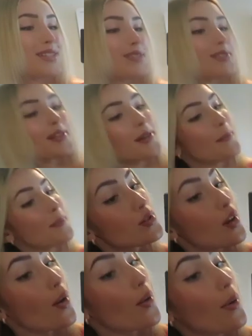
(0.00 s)
shoes to do.
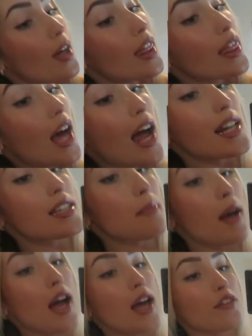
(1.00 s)
So that is
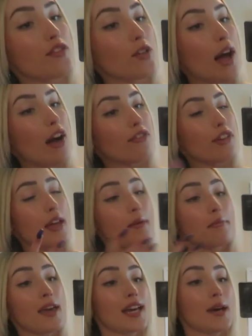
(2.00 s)
my full outfit.
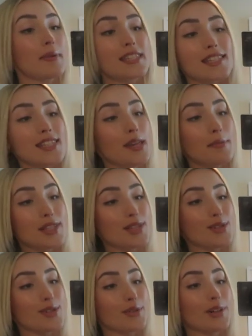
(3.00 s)
Makeup is the same as
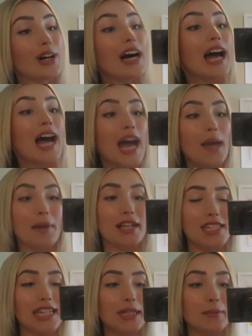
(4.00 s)
usual. I'm
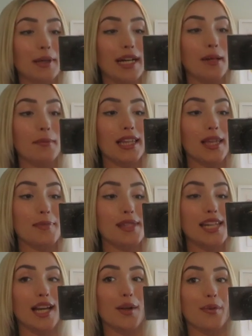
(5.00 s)
actually gonna bring my
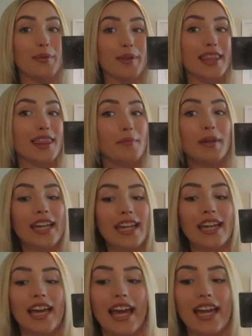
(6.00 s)
lipstick with
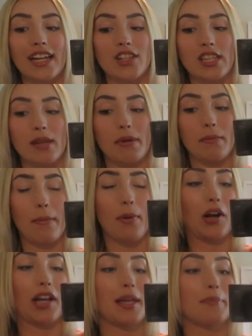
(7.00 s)
me and keep it in my
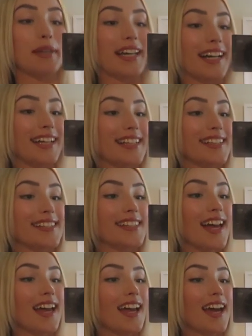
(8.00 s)
pocket because
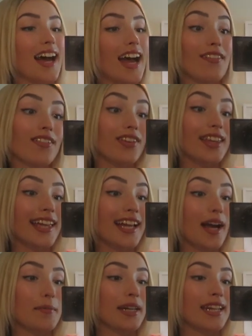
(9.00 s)
I have a
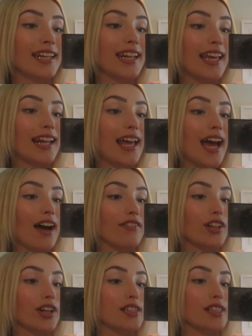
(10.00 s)
feeling I'm gonna need it
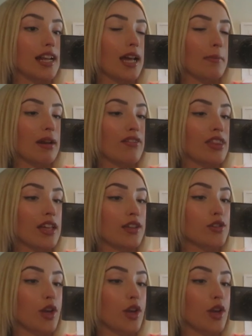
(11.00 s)
after setting up and everything.